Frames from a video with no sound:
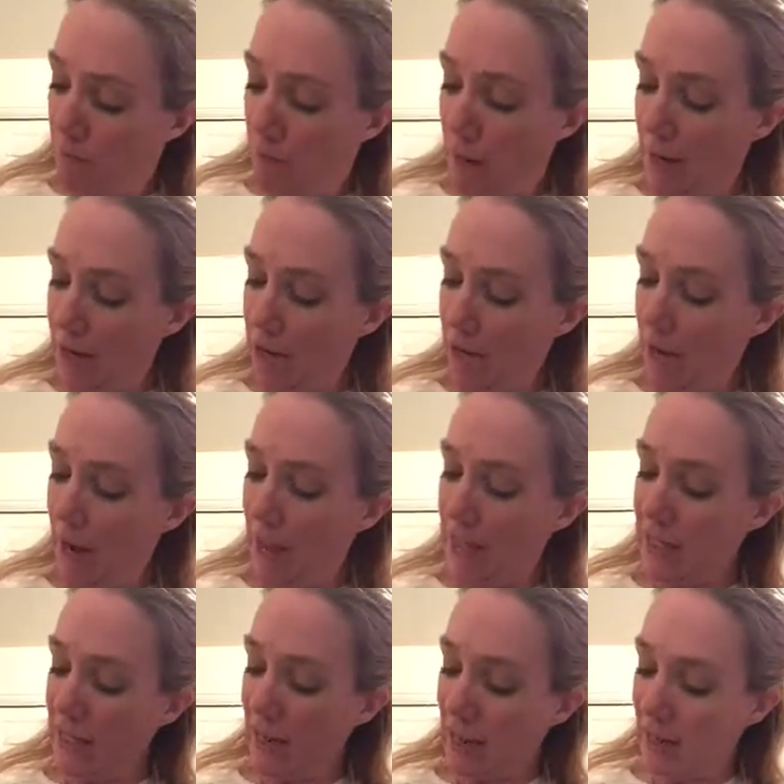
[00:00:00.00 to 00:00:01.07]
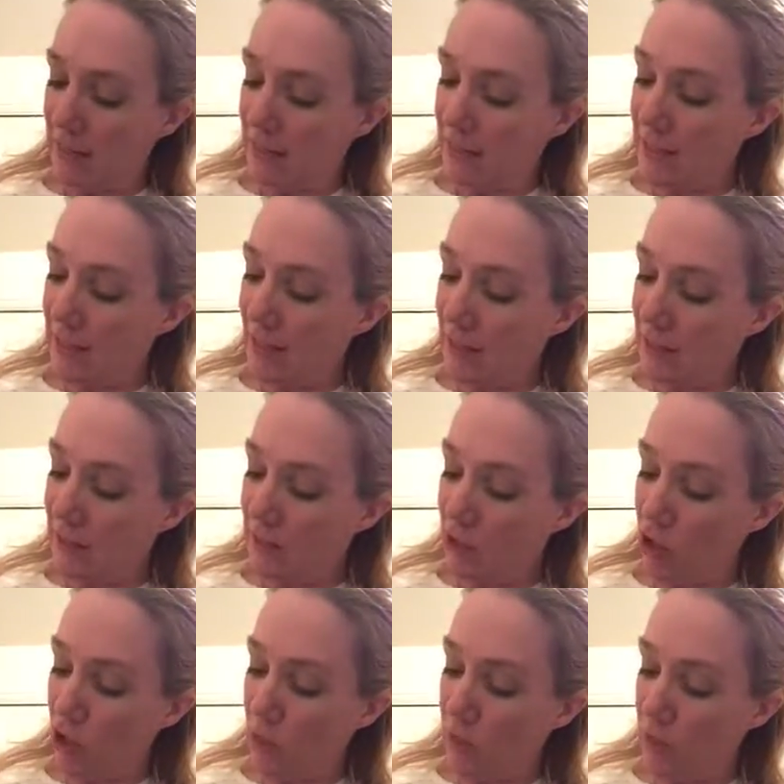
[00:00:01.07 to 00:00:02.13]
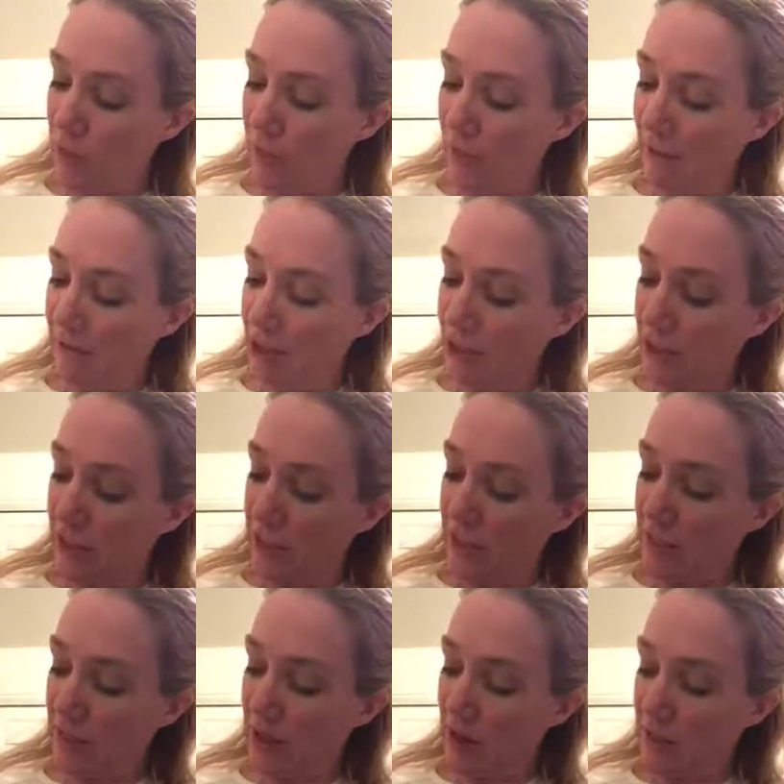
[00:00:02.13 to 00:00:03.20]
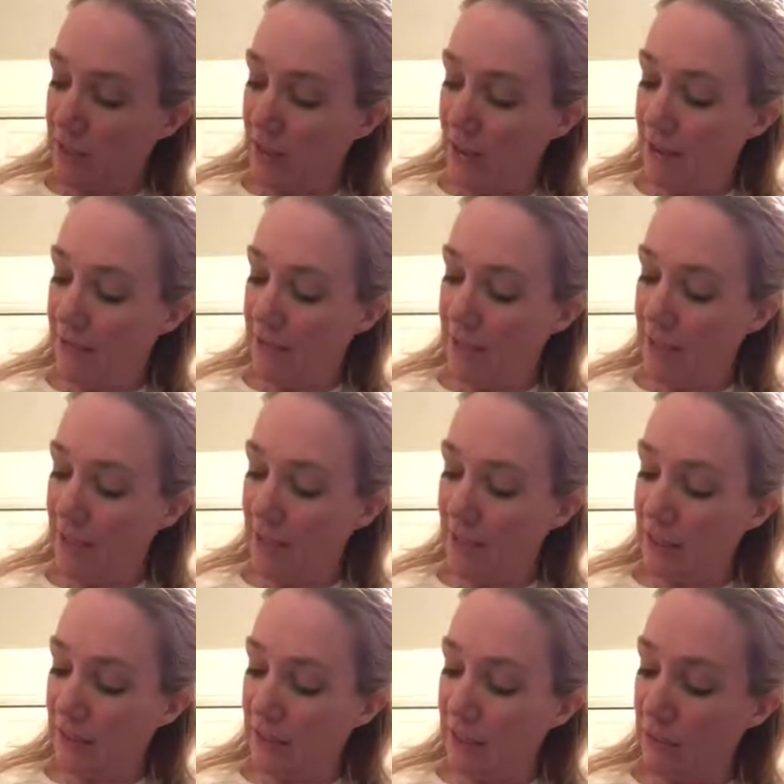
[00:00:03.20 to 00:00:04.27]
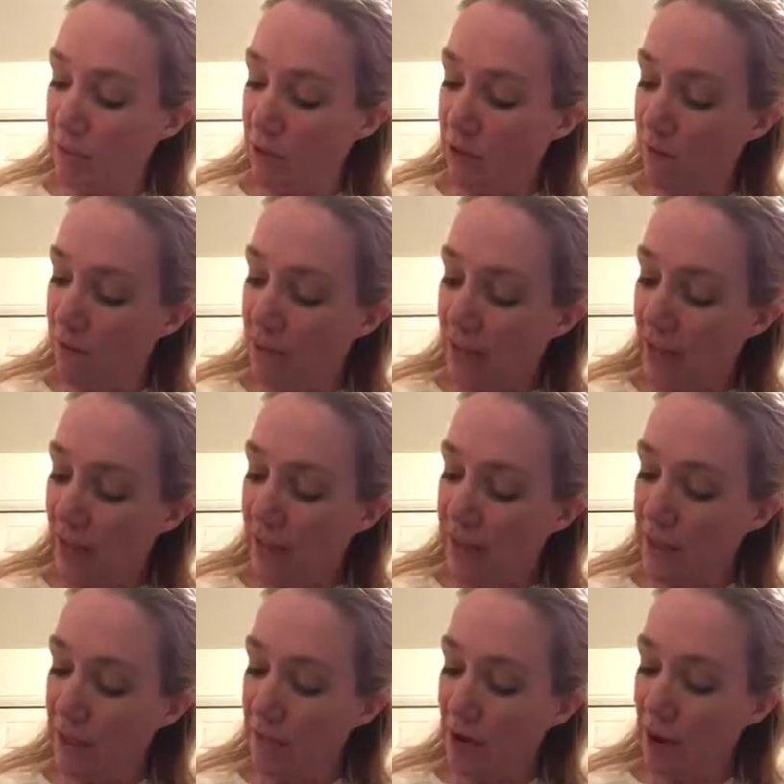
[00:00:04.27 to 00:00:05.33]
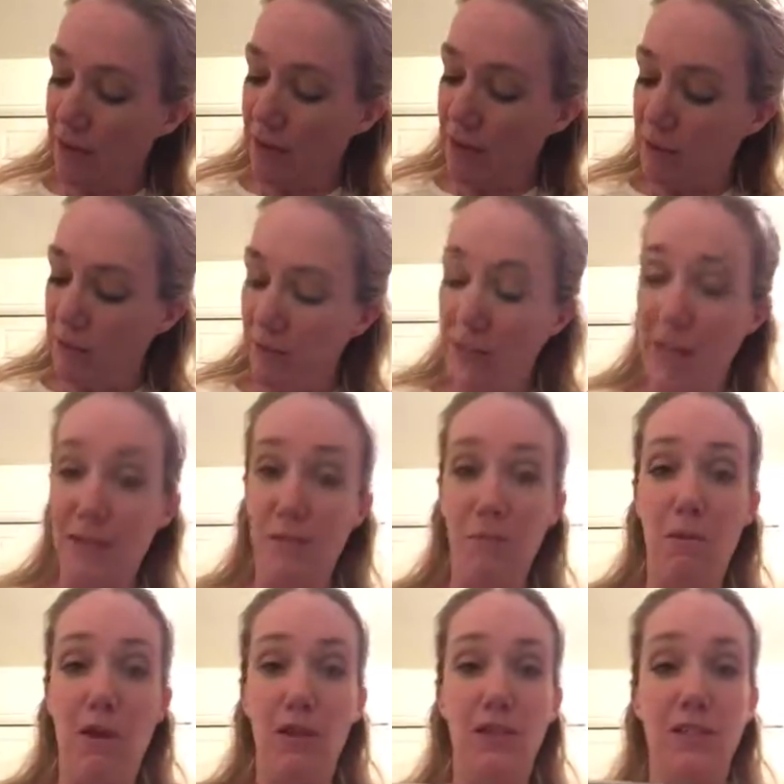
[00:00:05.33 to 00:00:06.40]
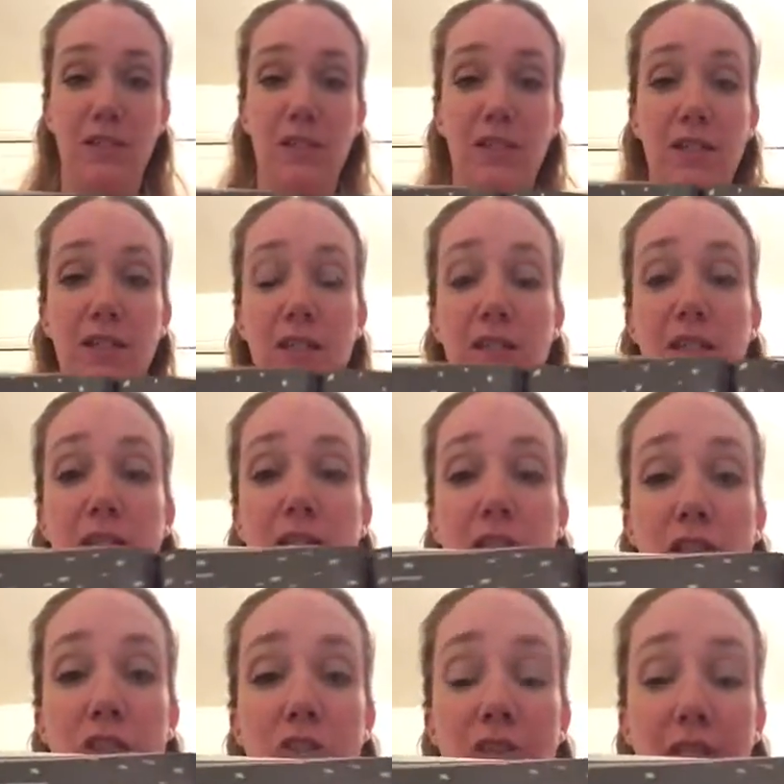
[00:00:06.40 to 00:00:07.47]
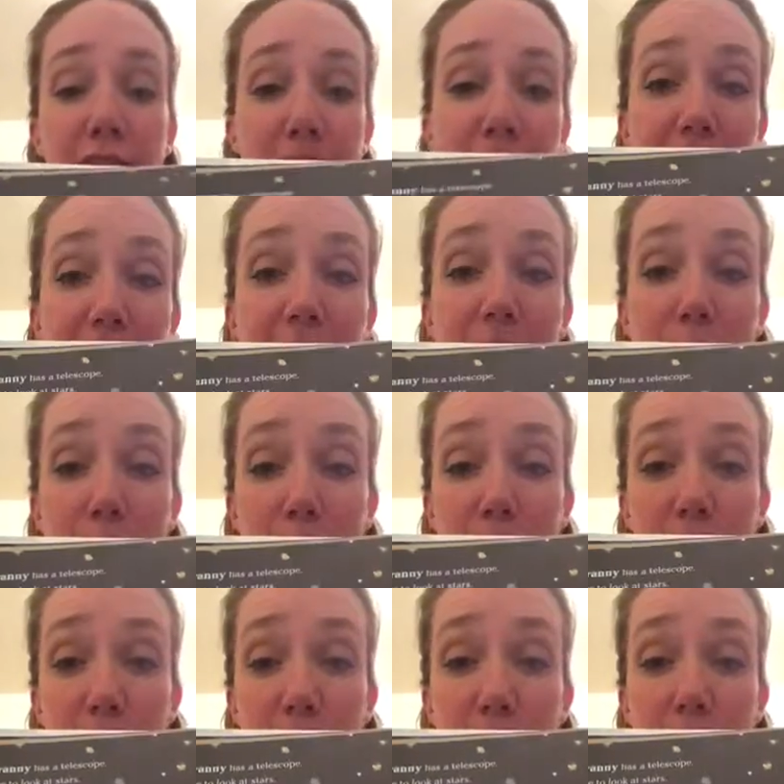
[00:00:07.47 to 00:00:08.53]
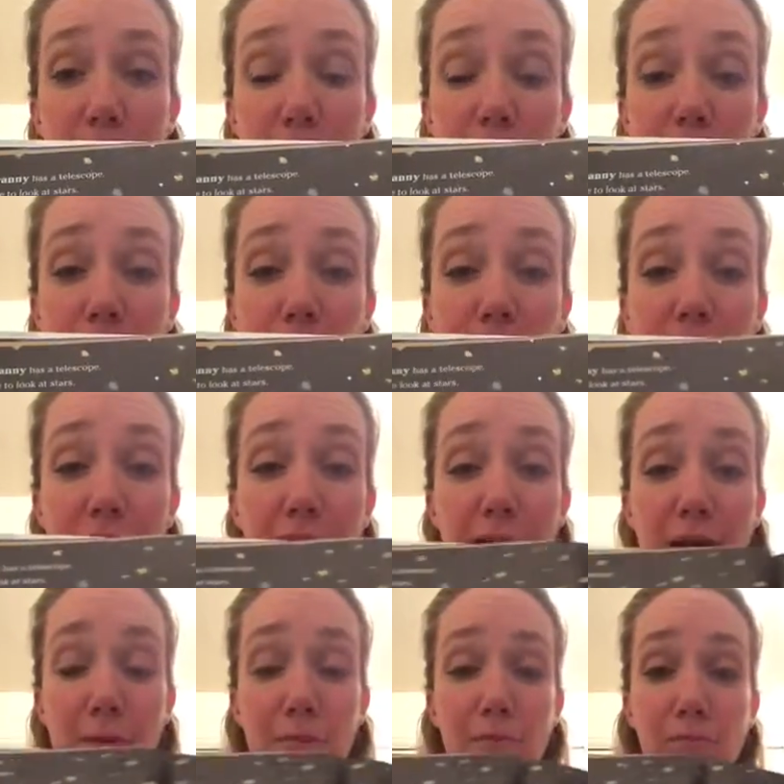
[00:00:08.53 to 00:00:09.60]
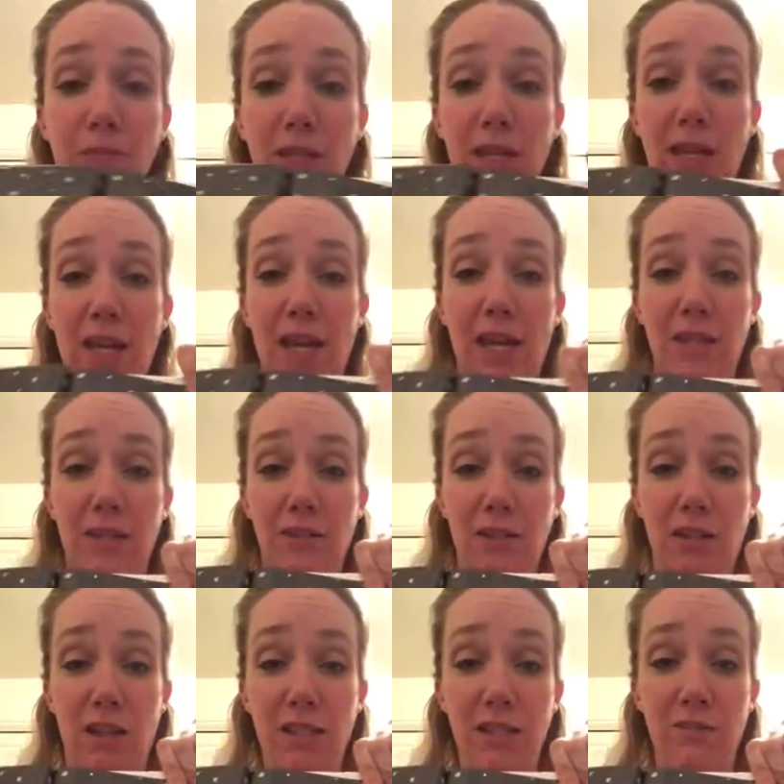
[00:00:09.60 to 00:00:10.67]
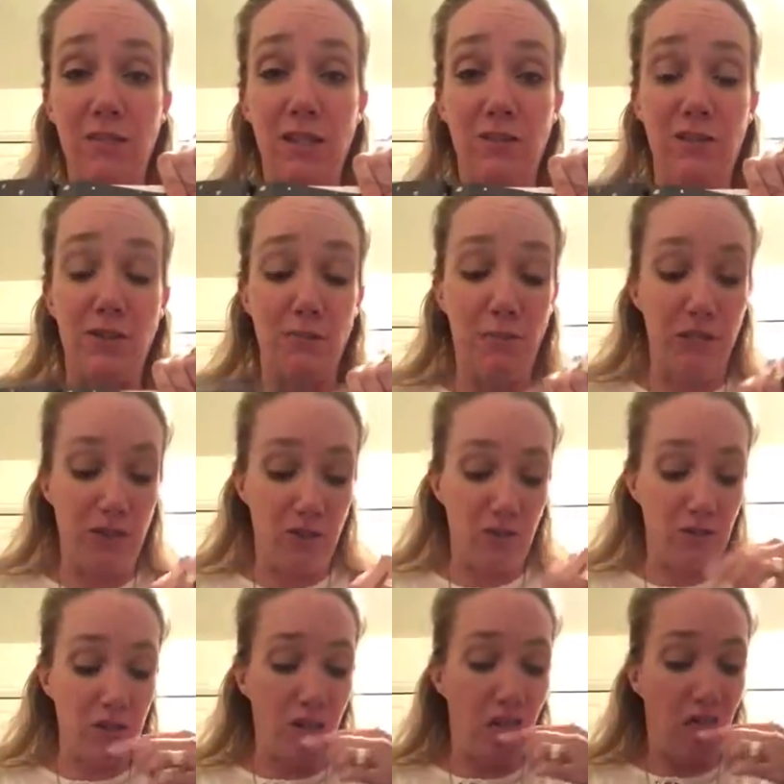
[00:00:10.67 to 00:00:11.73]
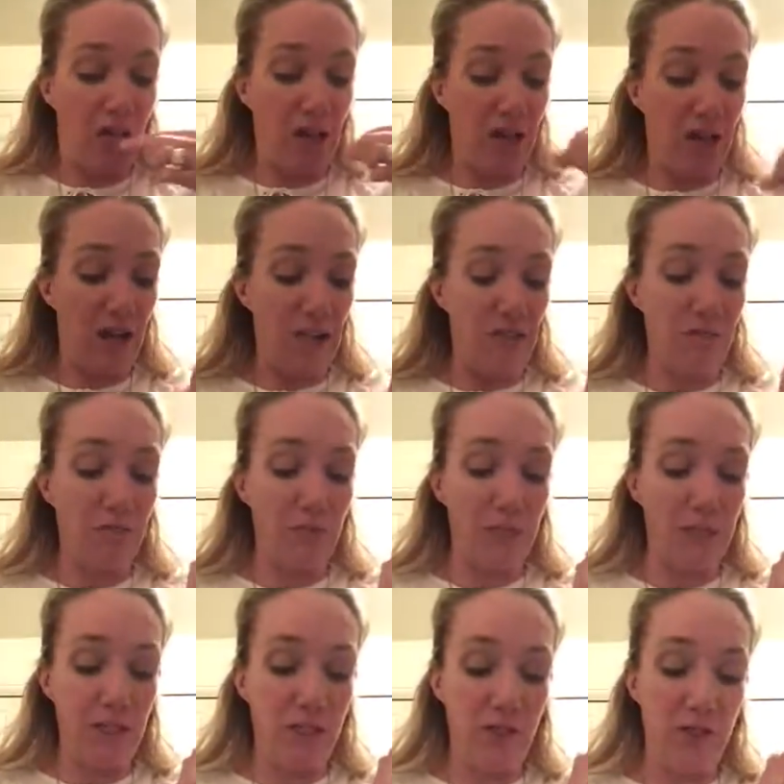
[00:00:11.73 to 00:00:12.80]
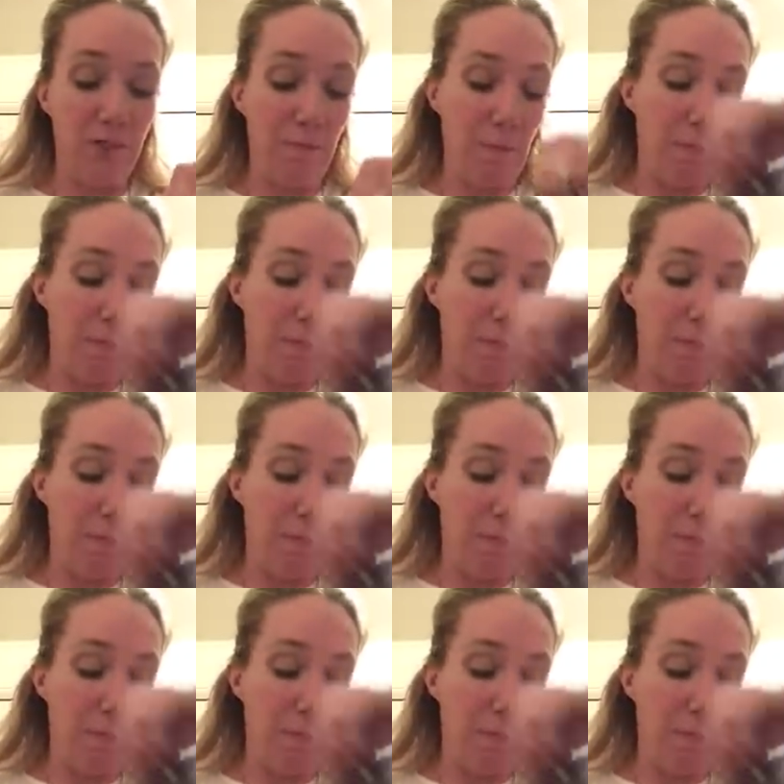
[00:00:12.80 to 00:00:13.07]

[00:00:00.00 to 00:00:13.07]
My granny has a telescope. We love to look at stars. I've seen the Little Dipper and the bright red planet Mars. So as you can see, the words rhyme, and there's lots of different pictures, colorful pictures.